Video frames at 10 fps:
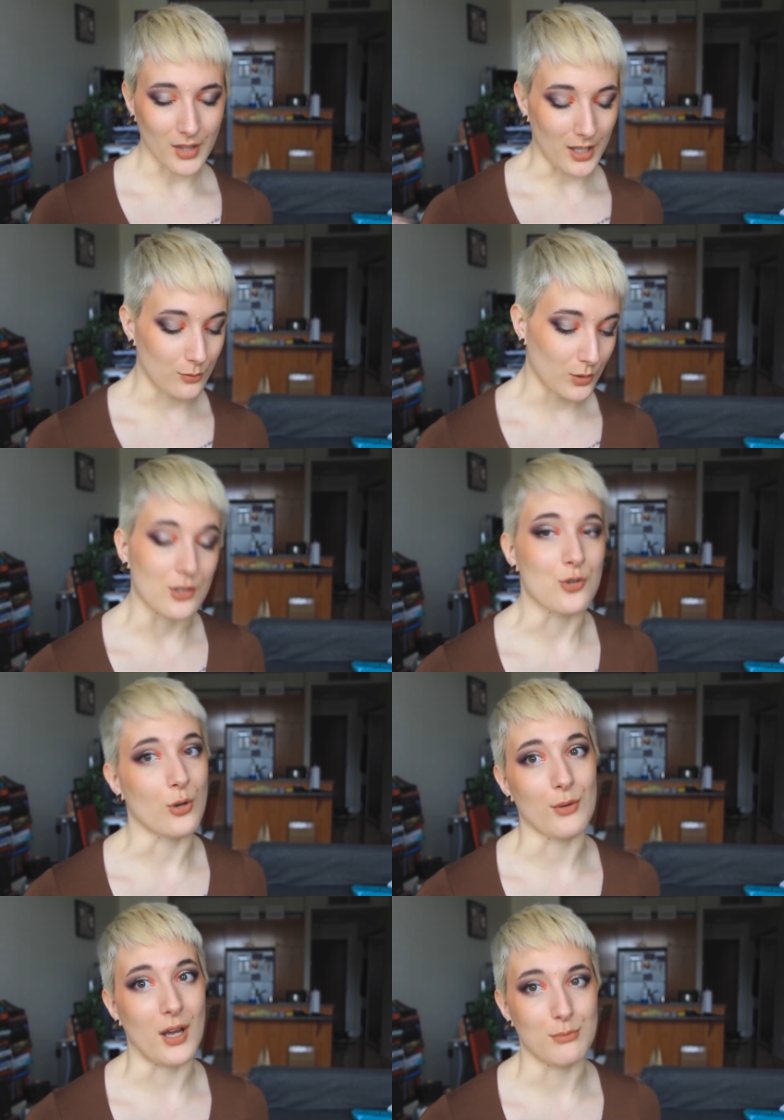And with the
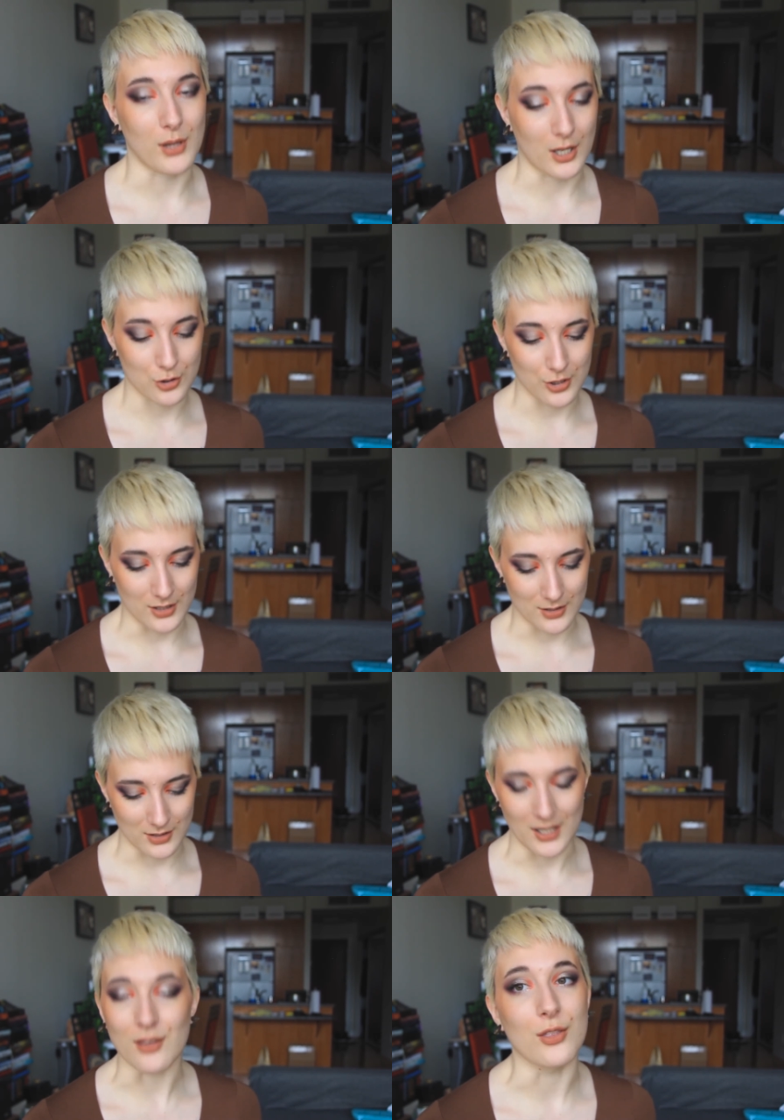Joyride blush, it's
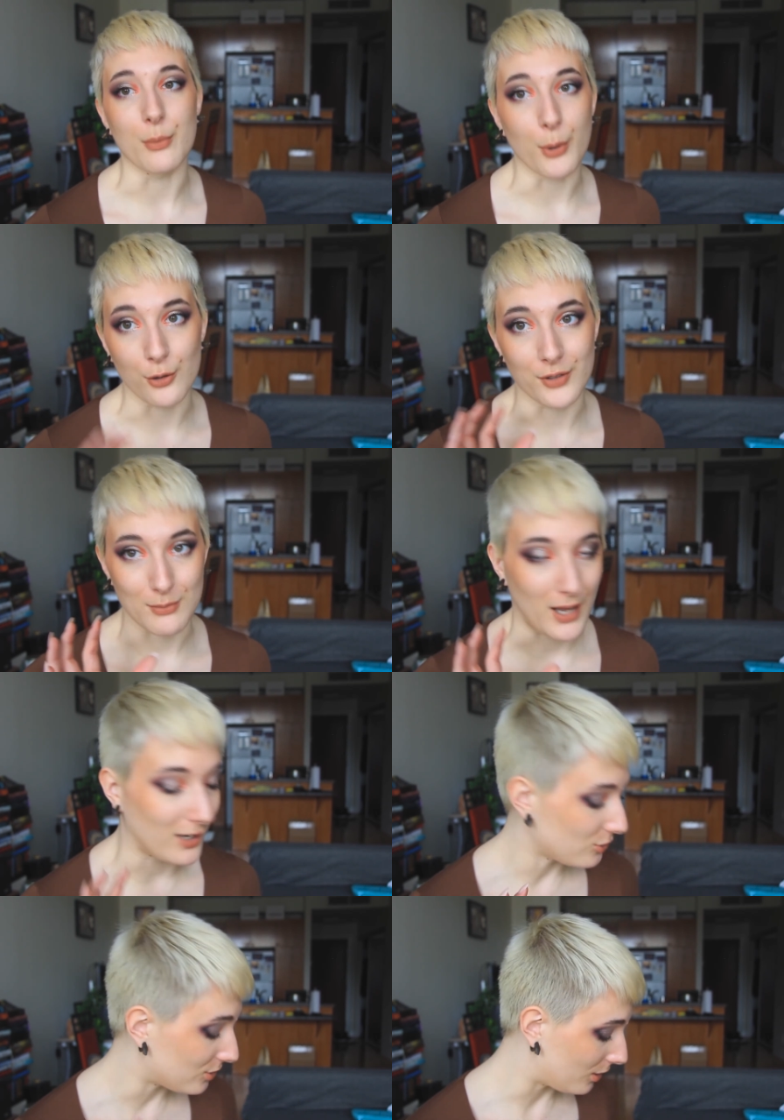like the perfect
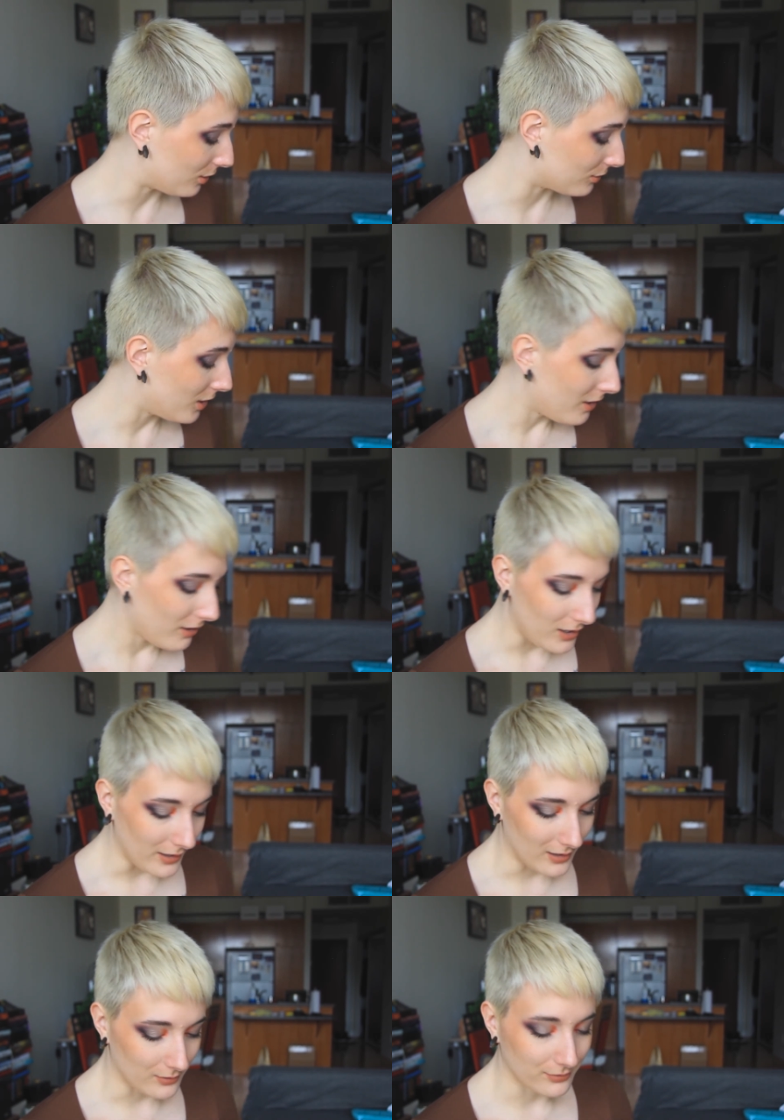match. So
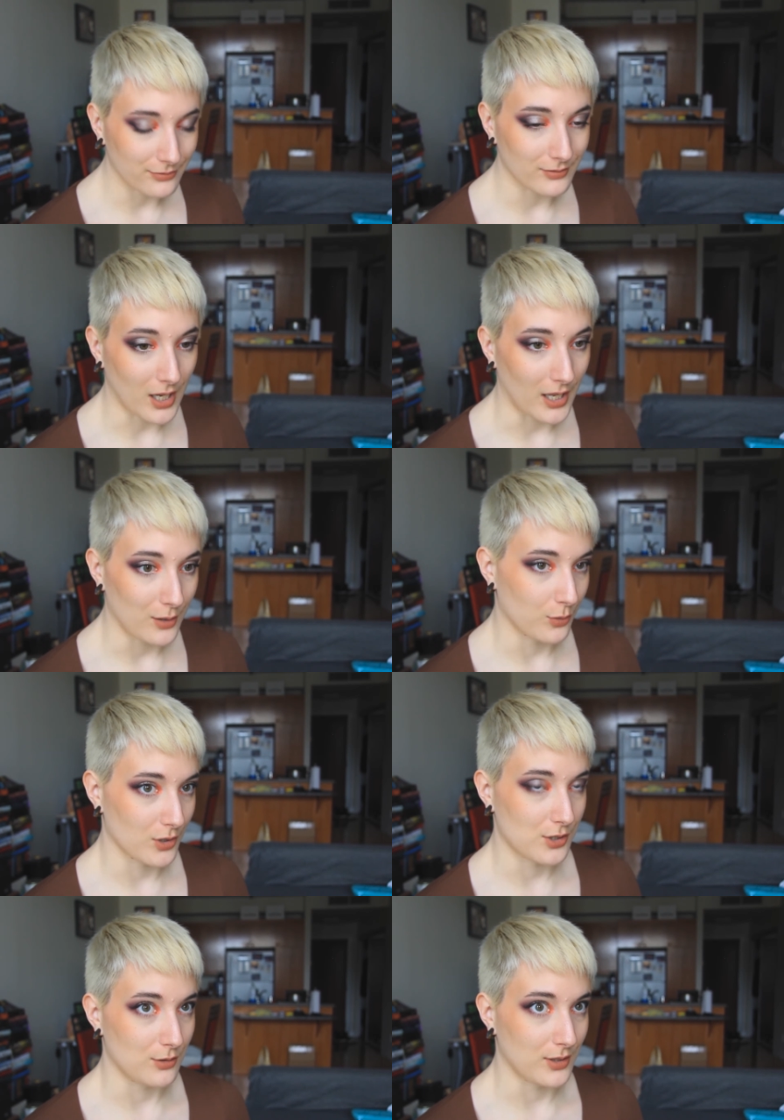if I
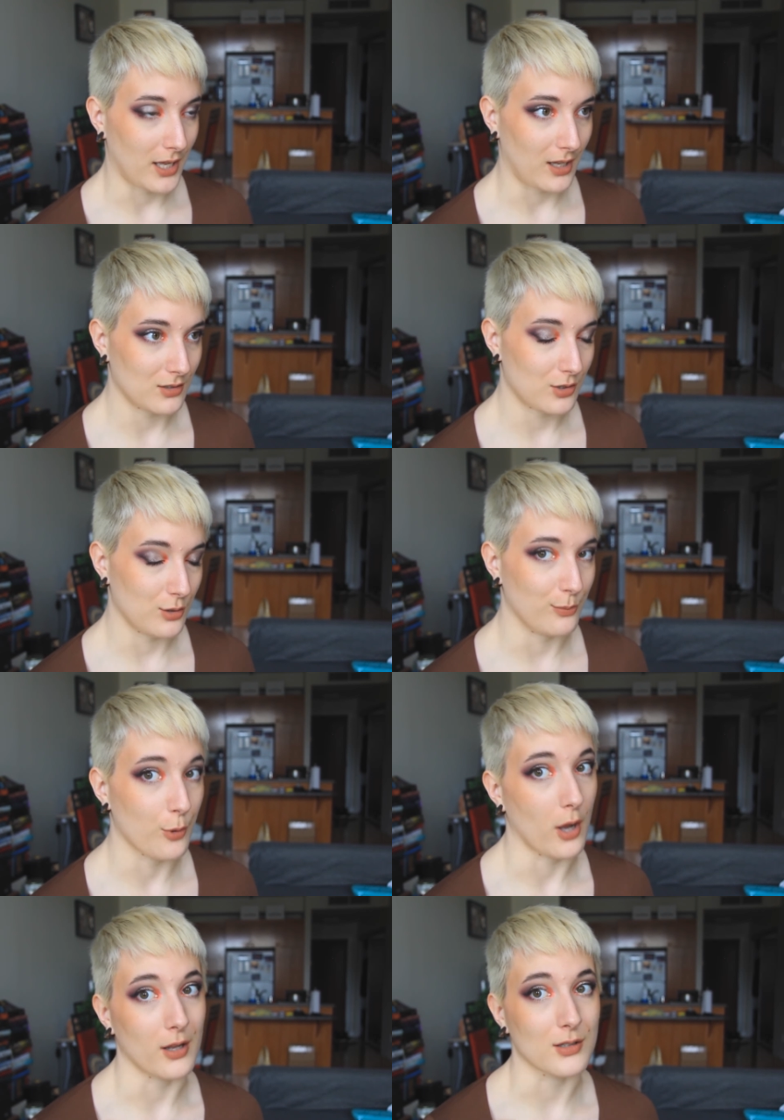were to get two
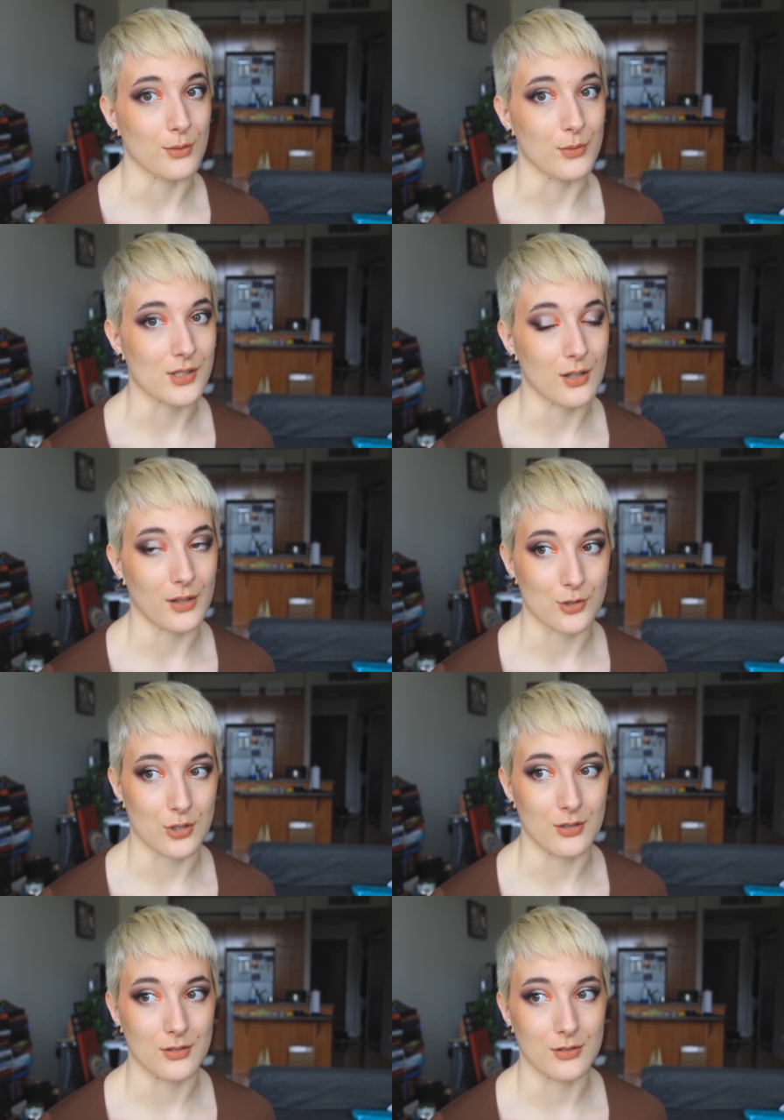products from this
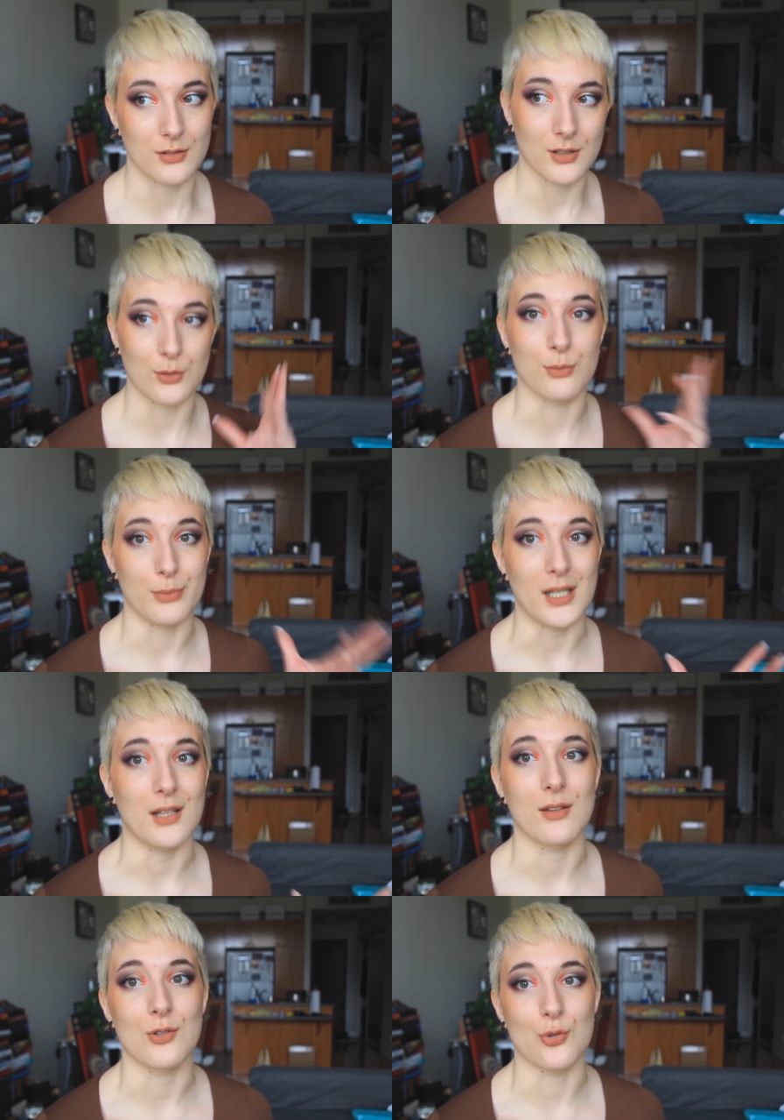collection, it would
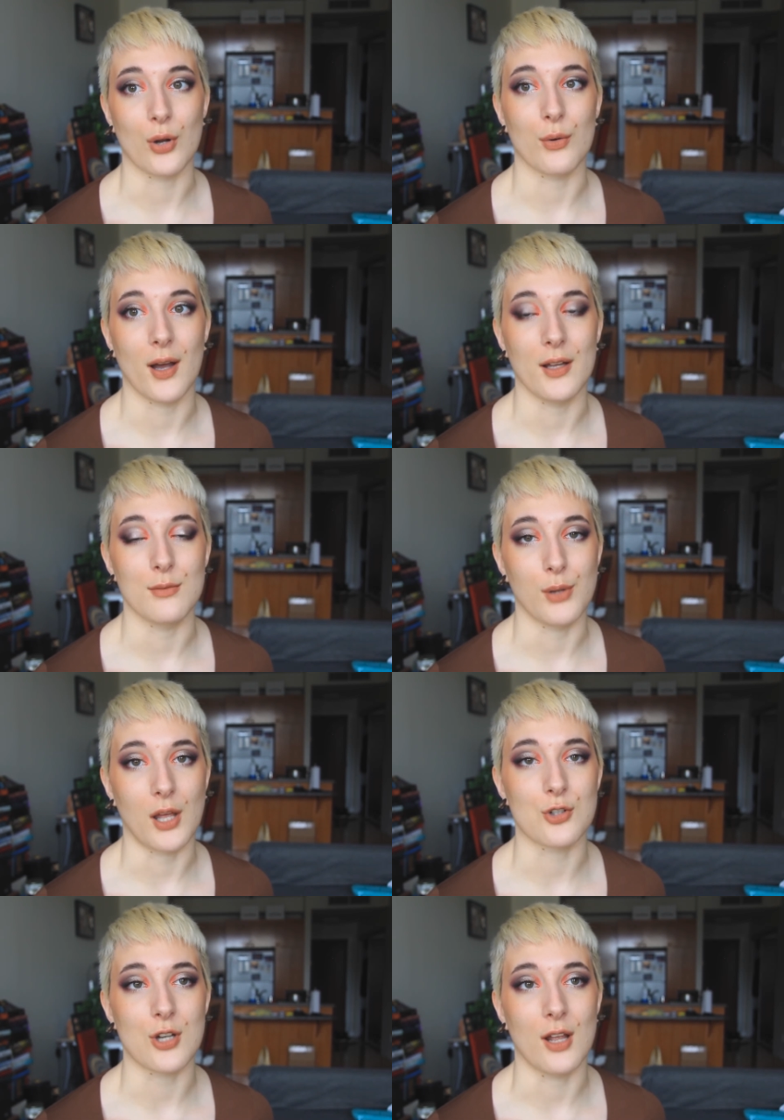be the Joyride
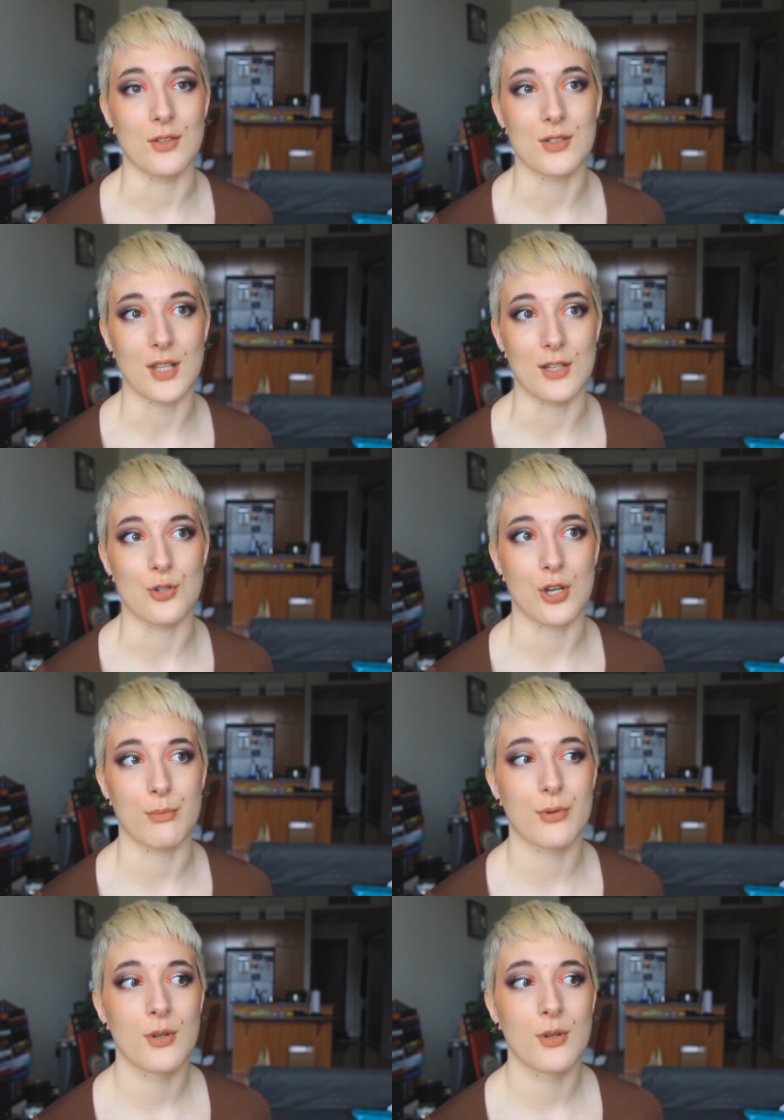blush and the Skinship